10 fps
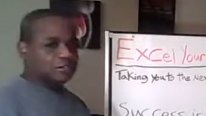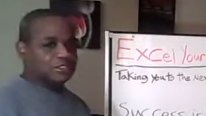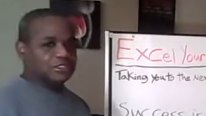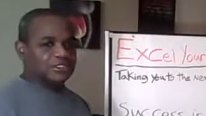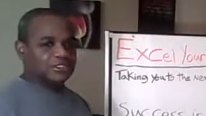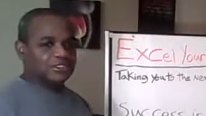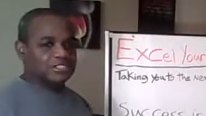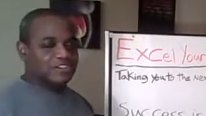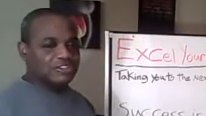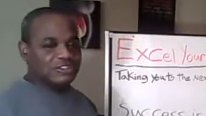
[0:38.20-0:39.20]
The
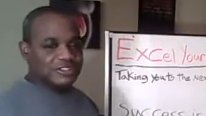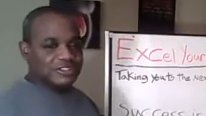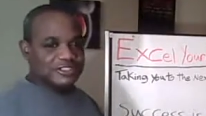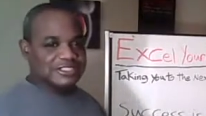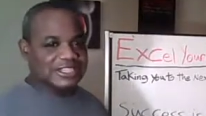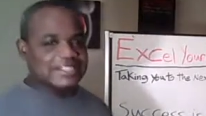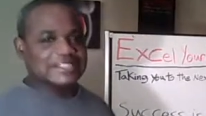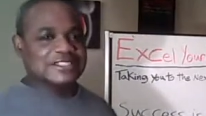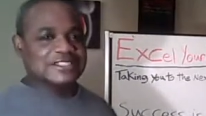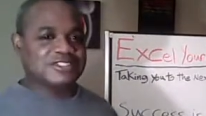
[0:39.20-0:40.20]
secret to success
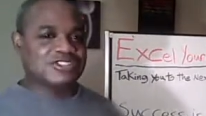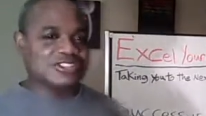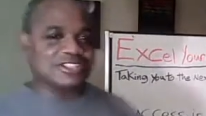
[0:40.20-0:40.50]
is just to